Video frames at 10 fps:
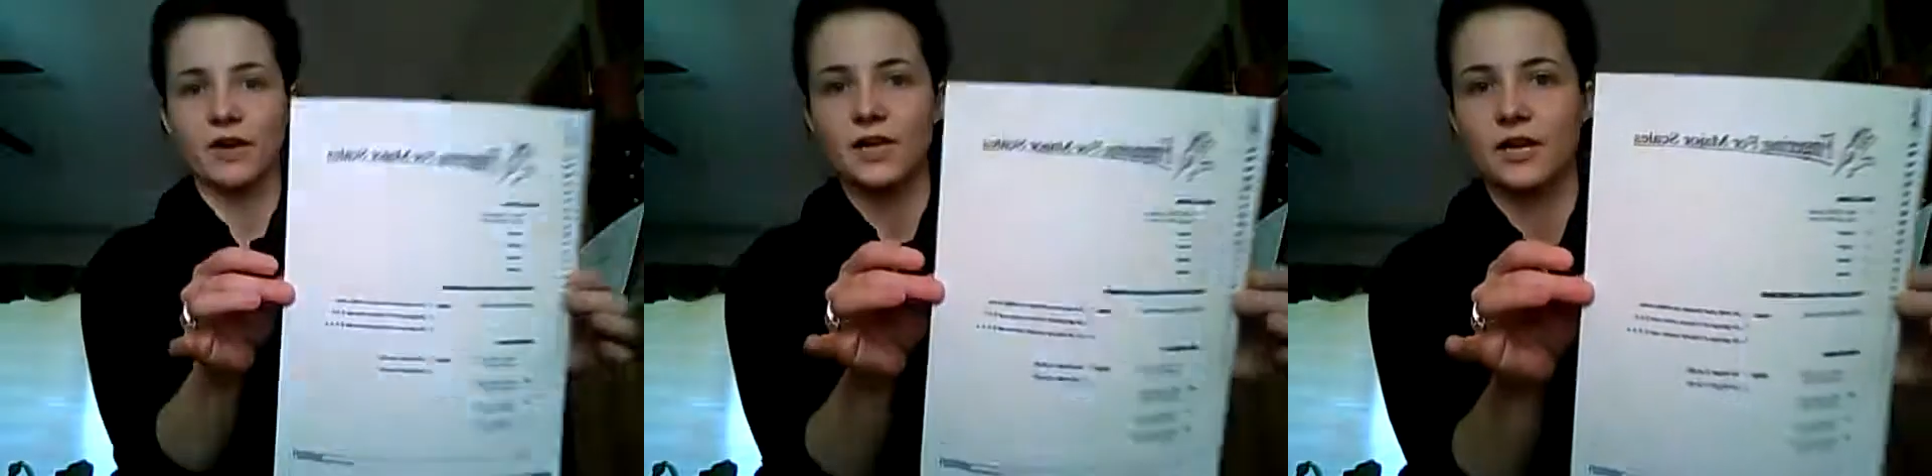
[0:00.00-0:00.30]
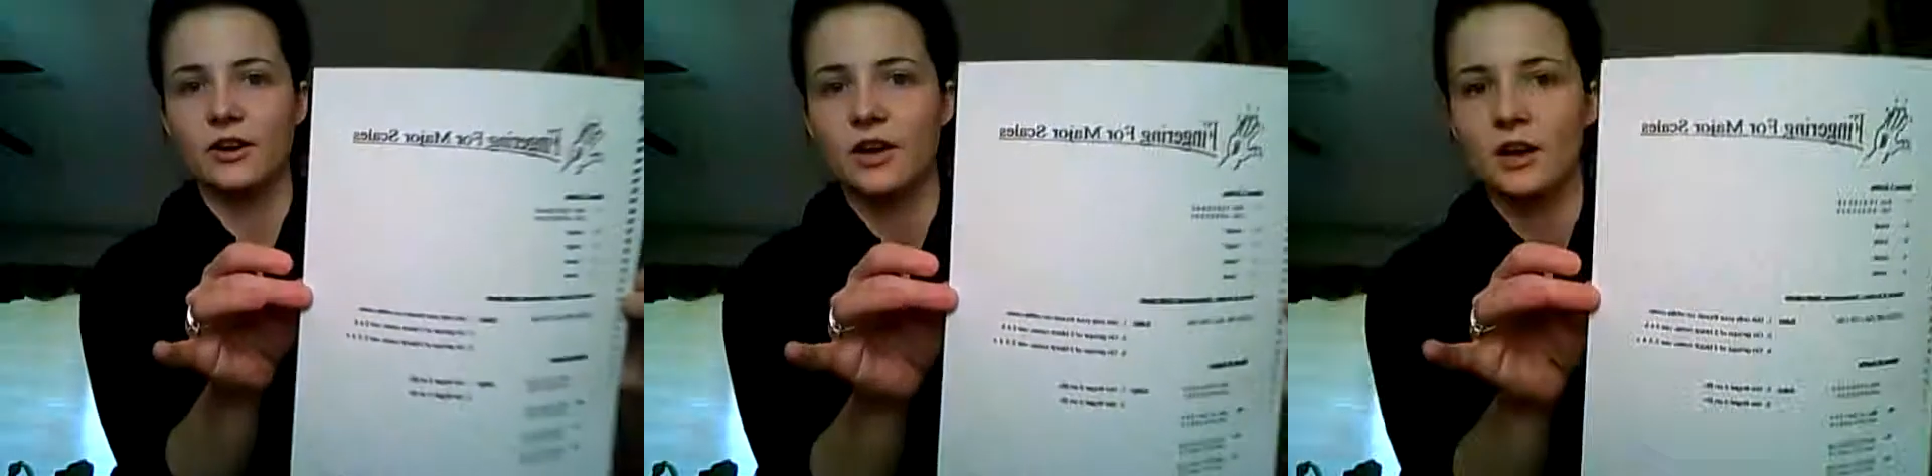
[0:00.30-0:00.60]
right
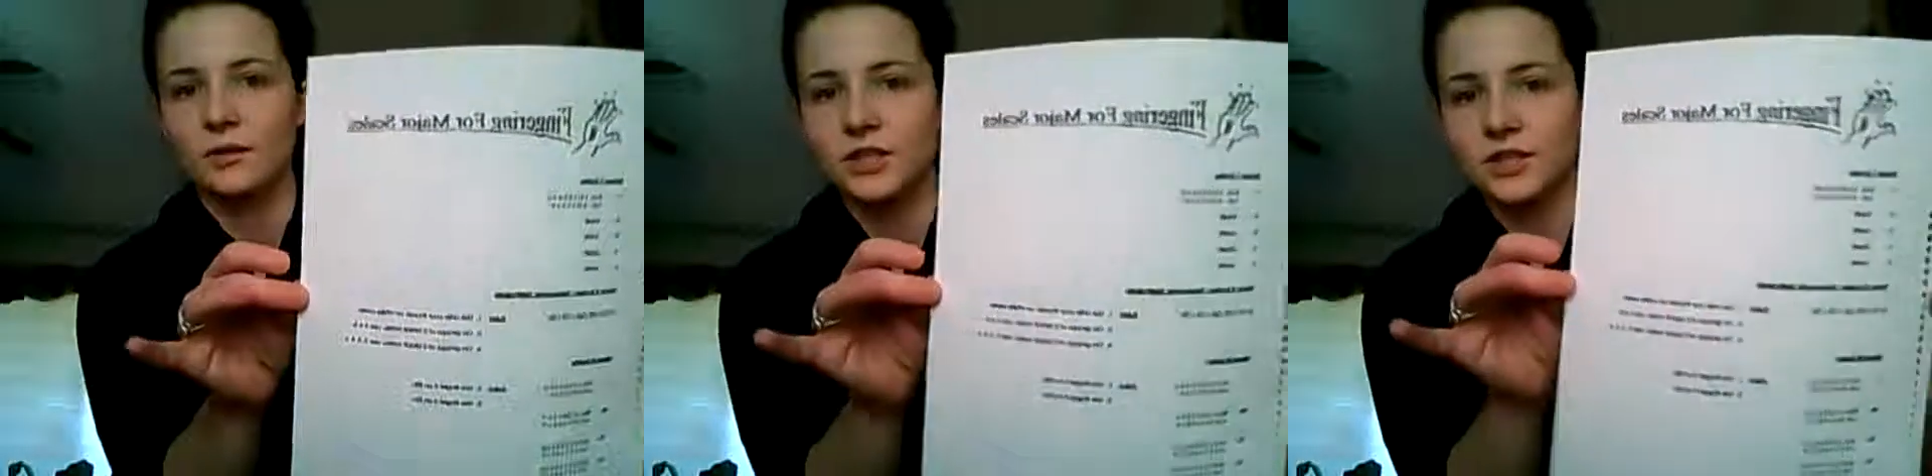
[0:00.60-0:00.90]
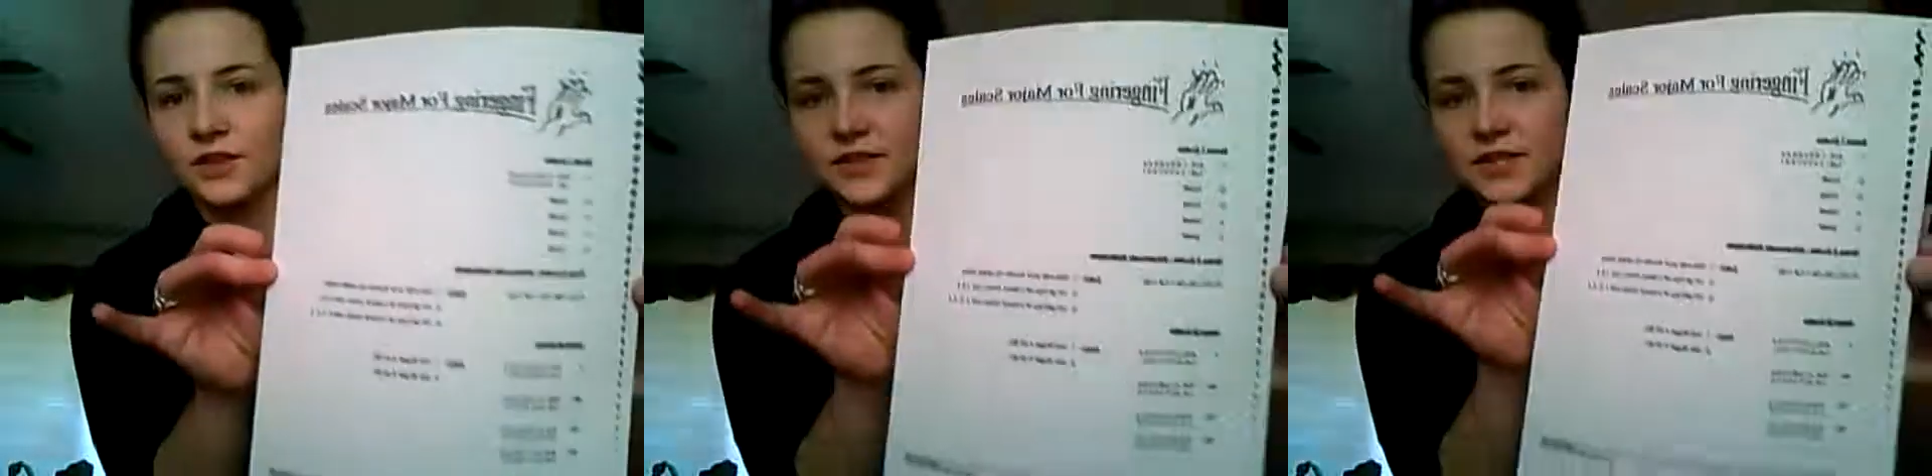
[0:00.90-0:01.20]
here, which
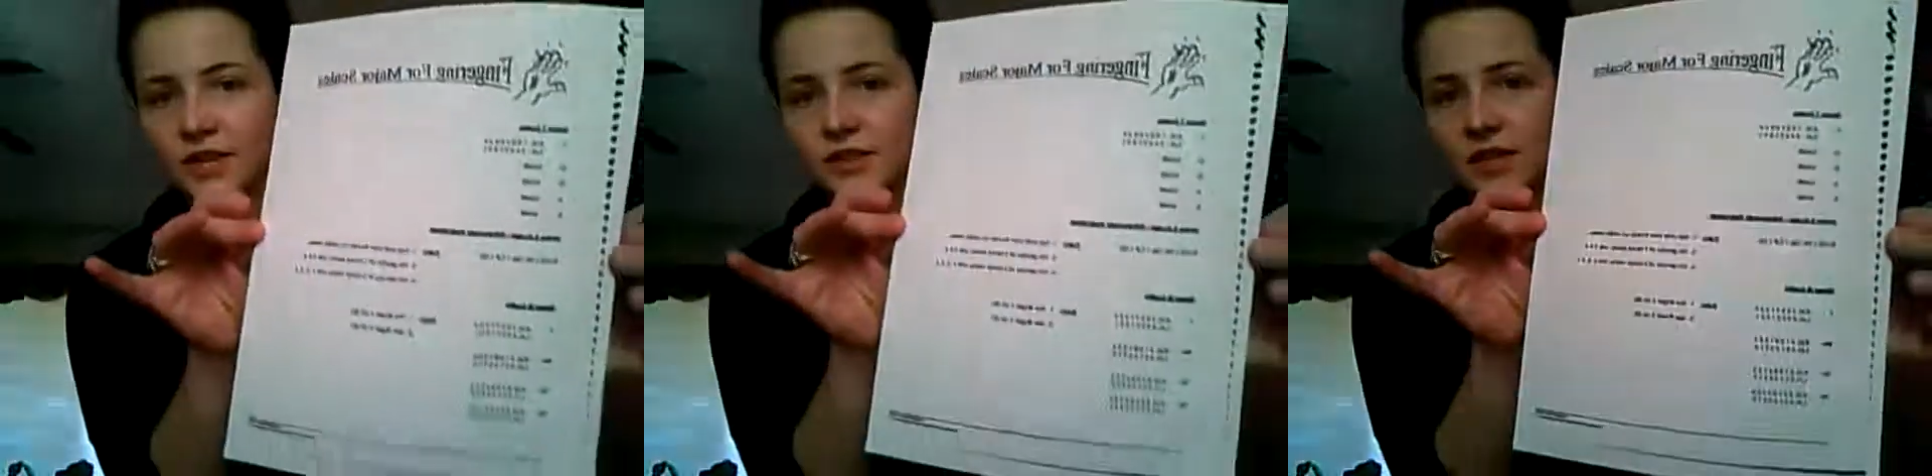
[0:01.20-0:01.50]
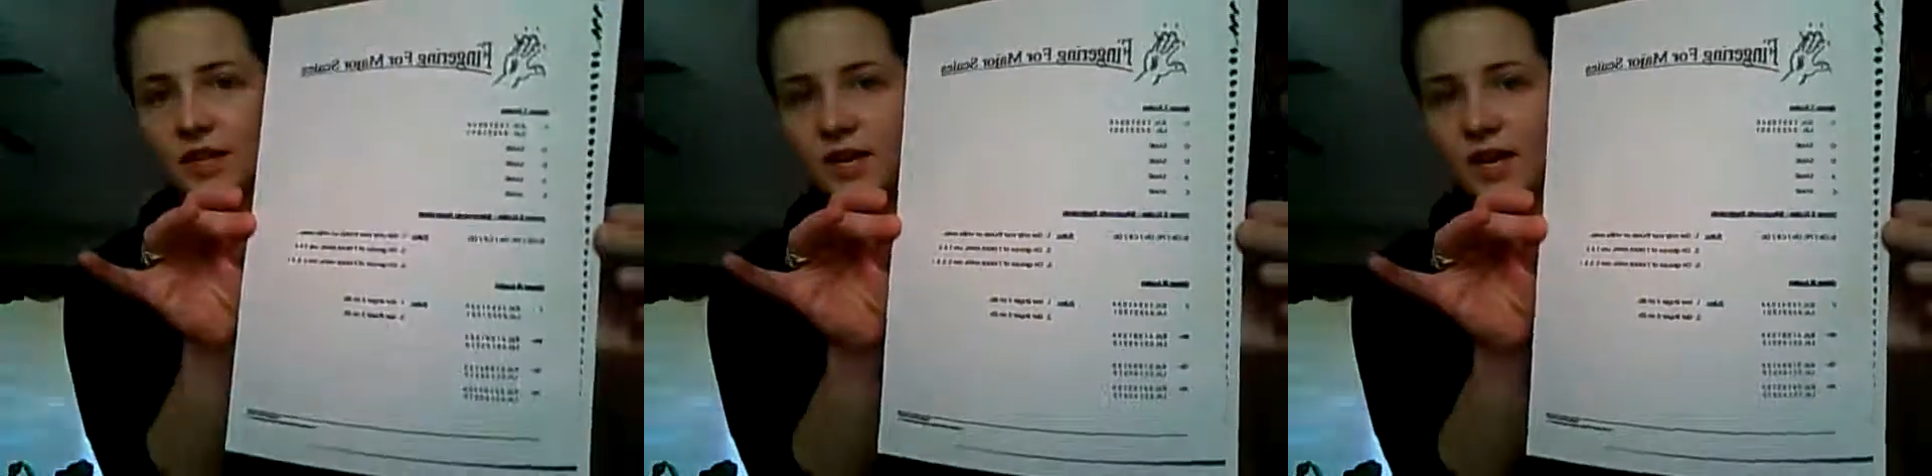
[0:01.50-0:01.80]
has all the
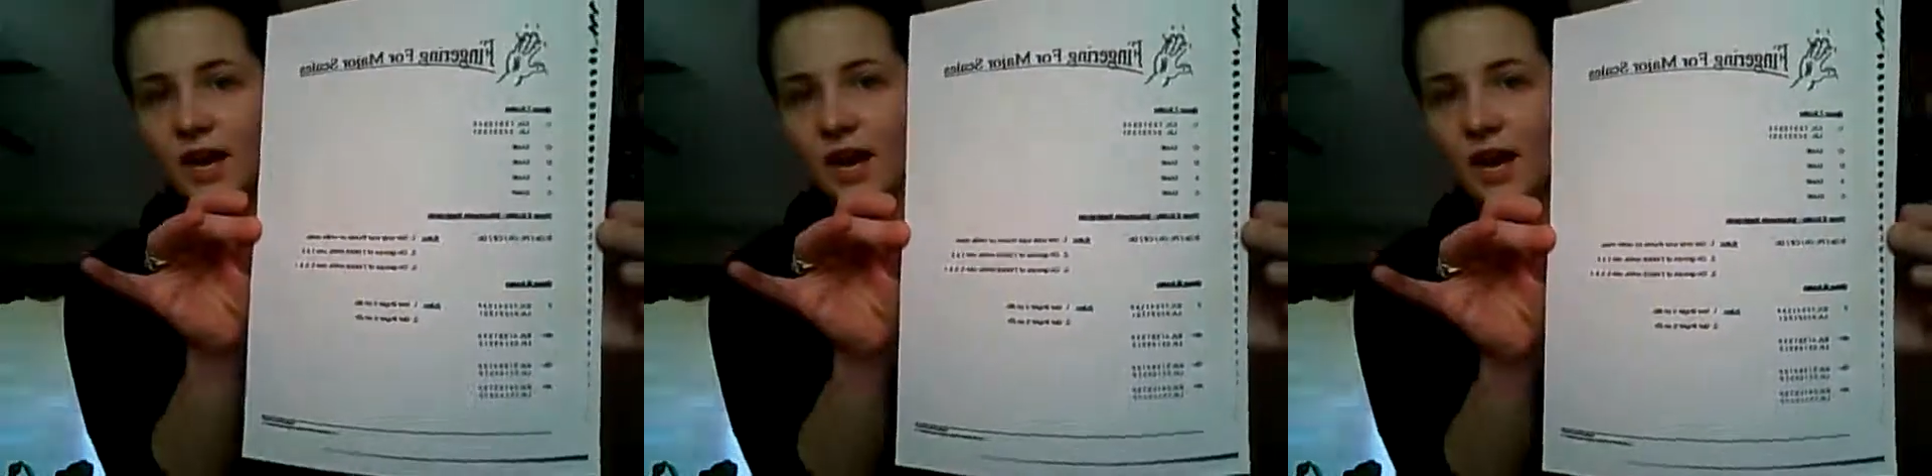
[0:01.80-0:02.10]
scales on it.